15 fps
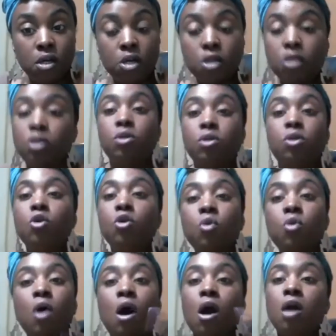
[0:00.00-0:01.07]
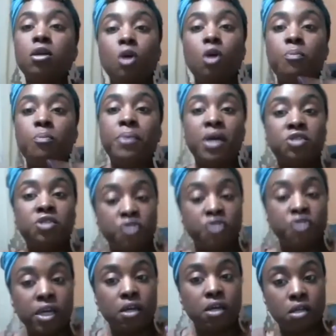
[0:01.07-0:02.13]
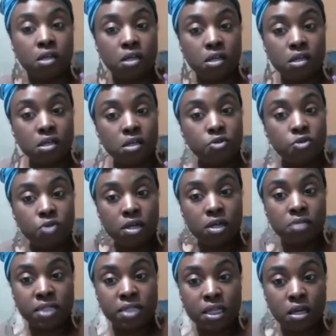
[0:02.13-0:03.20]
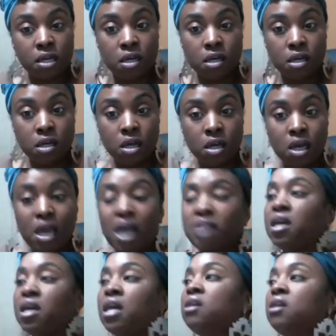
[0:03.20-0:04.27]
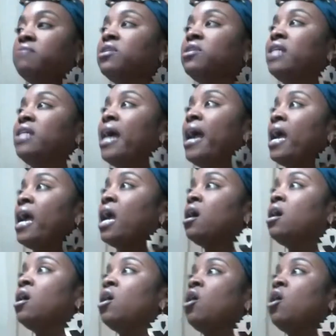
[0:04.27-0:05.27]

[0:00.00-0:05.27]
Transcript: You are your best friend. You yep. get what I'm saying? At the end of the day,